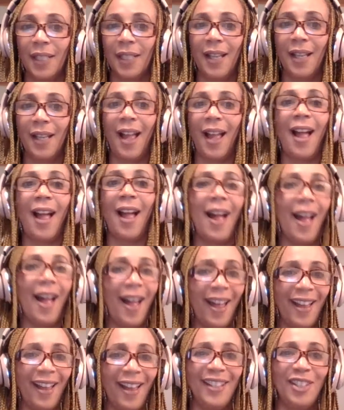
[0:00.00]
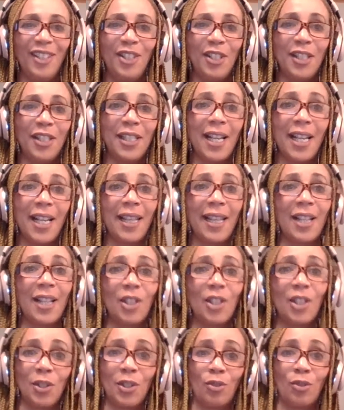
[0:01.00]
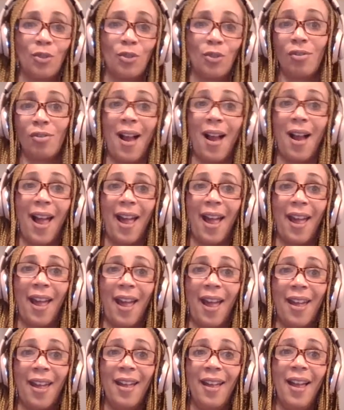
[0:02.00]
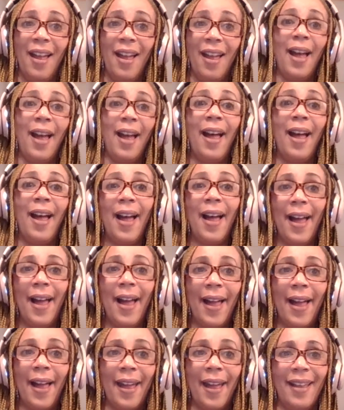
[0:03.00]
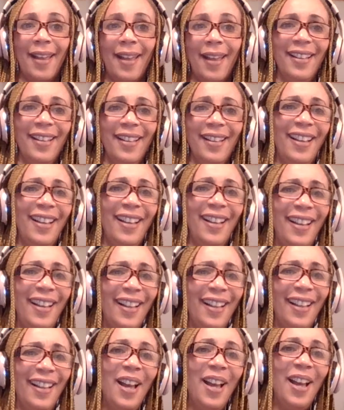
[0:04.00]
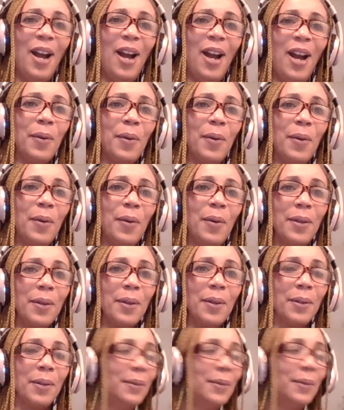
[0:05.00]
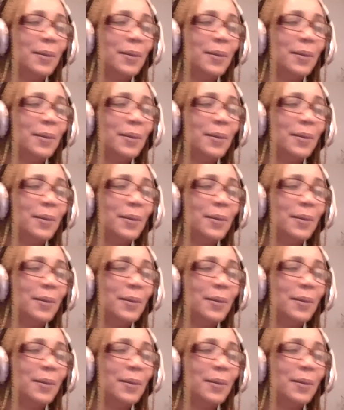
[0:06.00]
Hi. Just like that, just dry. Hi. How are you?